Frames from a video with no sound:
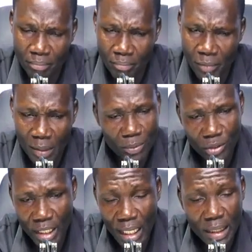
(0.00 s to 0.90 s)

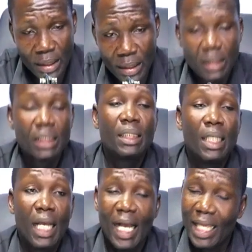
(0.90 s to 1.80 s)
Ebusia,
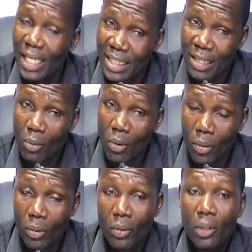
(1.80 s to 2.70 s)
a yen se mo.
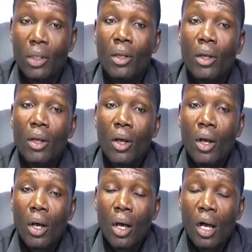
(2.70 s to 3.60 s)

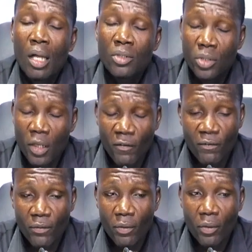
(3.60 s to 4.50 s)
A soft
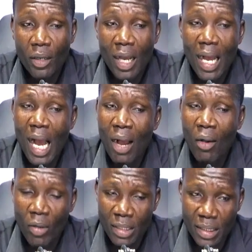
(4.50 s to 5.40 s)
for
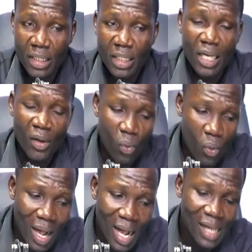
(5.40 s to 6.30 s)
Akwasi,
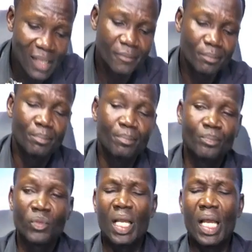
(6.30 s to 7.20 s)
Awuah.
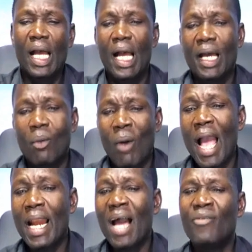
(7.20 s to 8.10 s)
Why
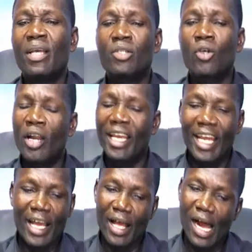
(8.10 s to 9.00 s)
an abbey so on
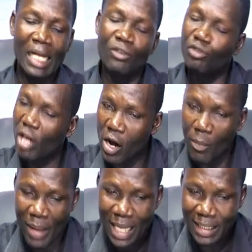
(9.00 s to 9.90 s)
the and sorry or
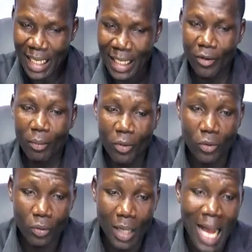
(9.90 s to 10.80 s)
bear attack your mono.
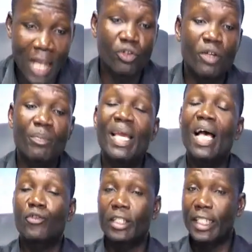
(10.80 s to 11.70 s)
I should be a
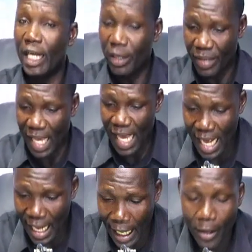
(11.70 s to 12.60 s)
such end be
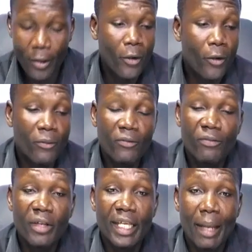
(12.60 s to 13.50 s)
a
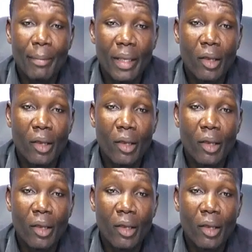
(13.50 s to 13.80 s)
unfeeling yammy.